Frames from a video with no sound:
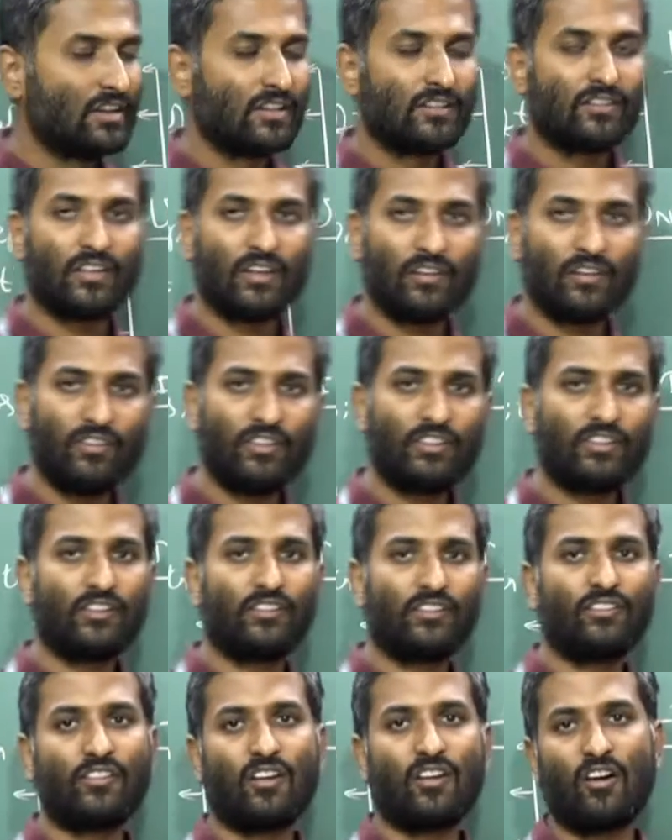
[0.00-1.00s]

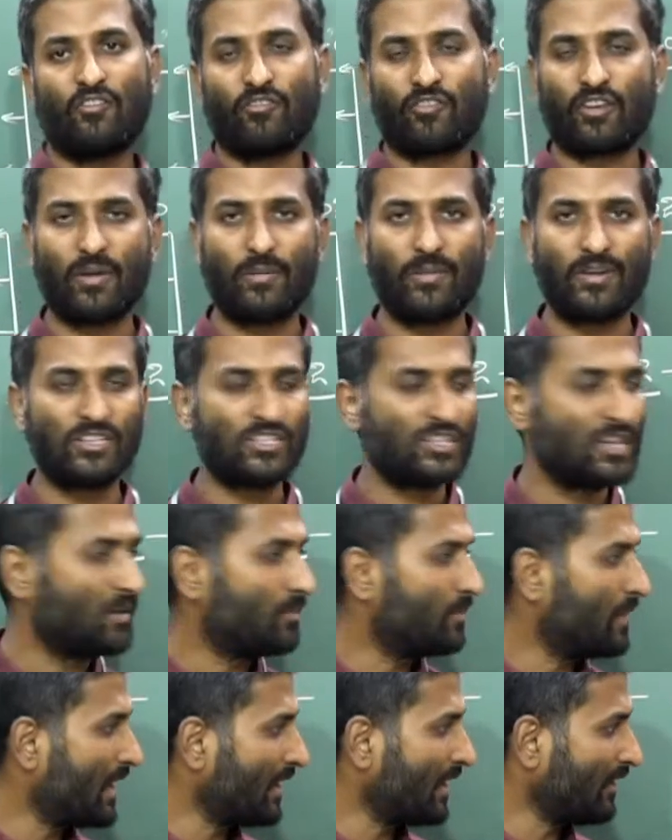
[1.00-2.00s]
services of commercial
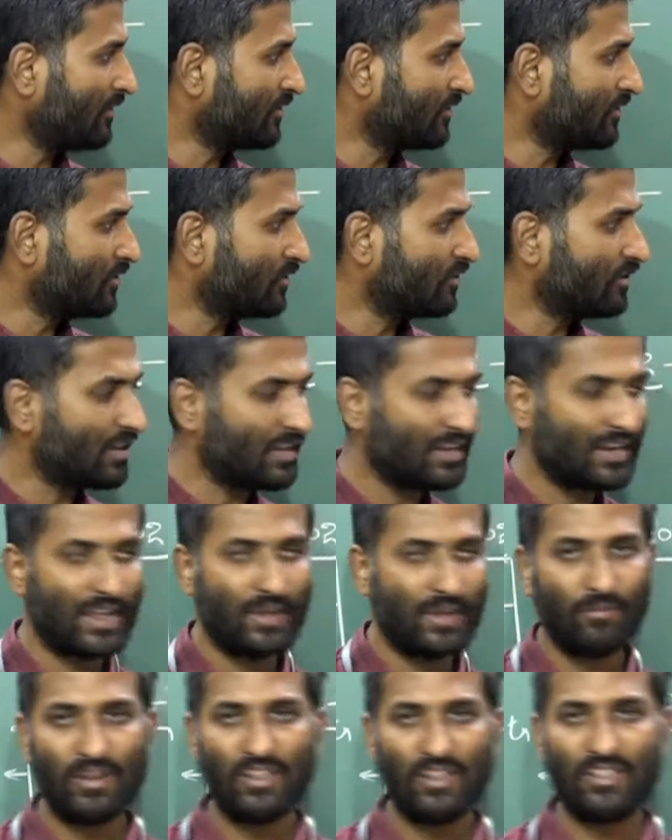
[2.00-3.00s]
banks. So
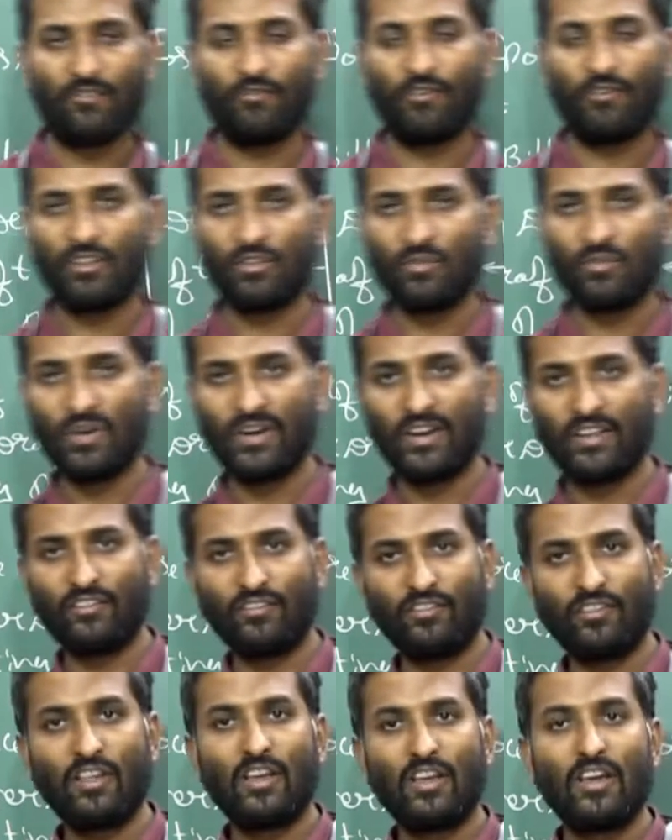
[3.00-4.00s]
namely the first one
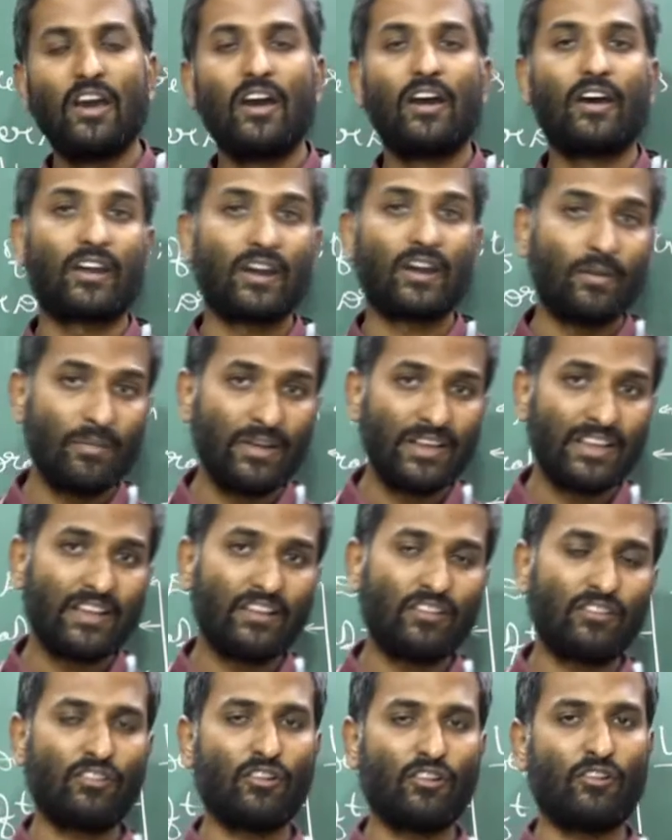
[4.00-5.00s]
is
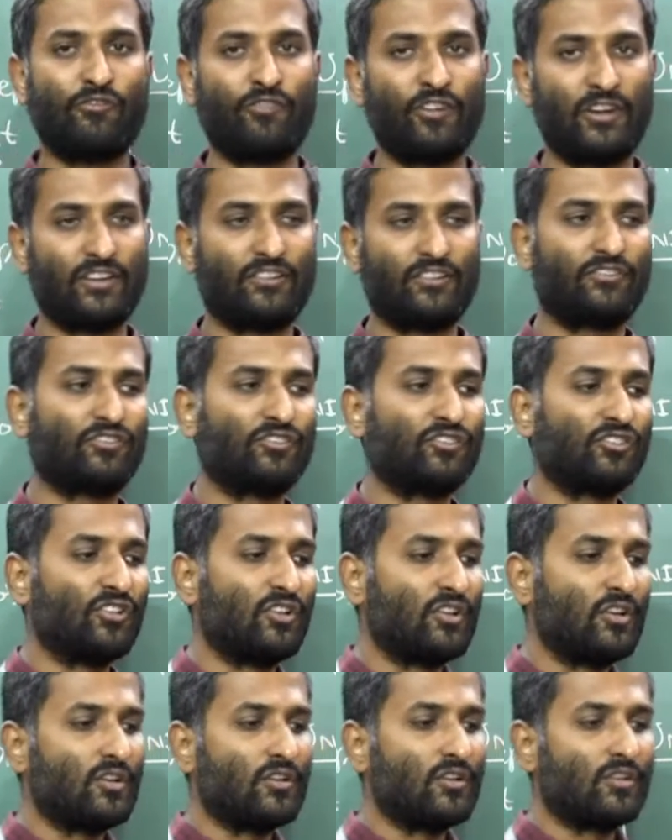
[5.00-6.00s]
remittance of funds.
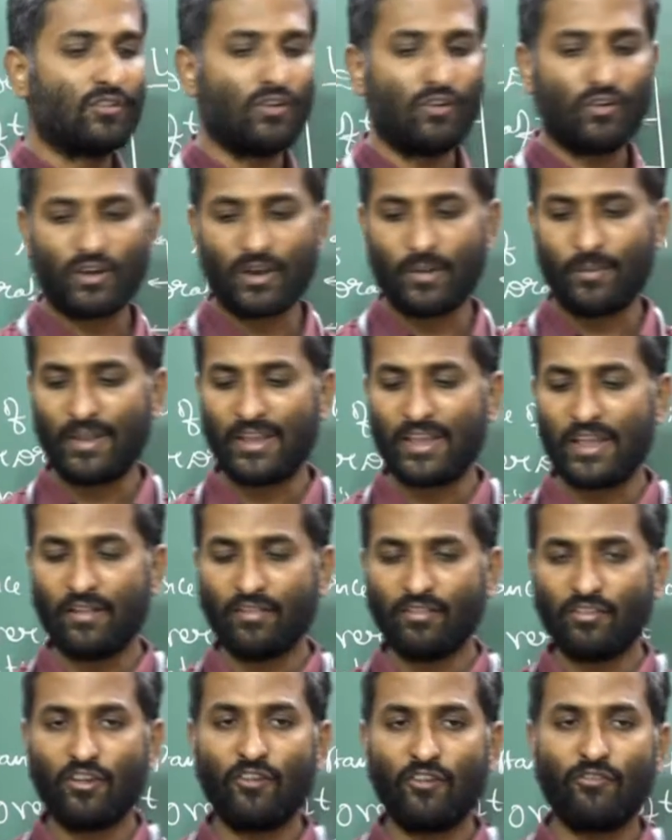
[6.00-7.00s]
So
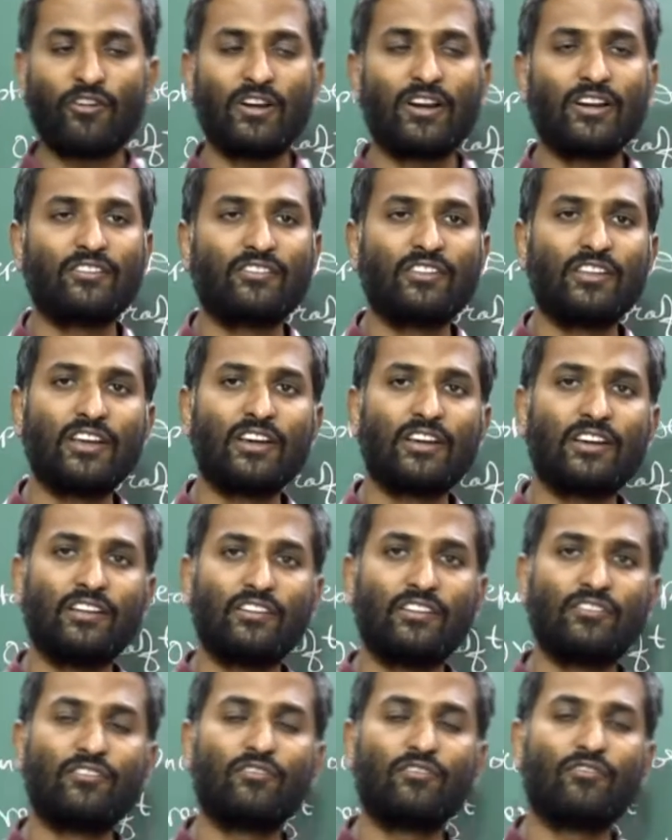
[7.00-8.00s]
remittance of funds here
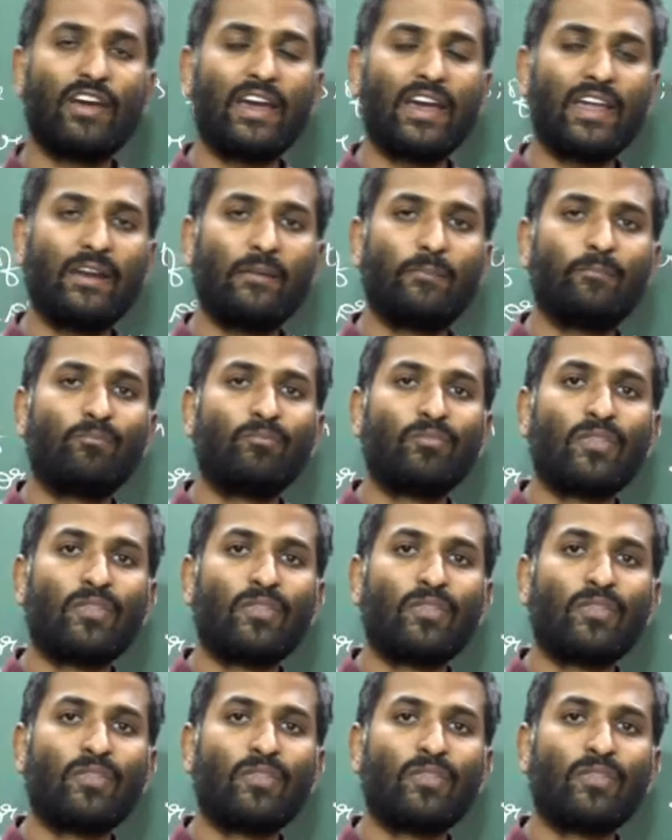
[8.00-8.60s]
is where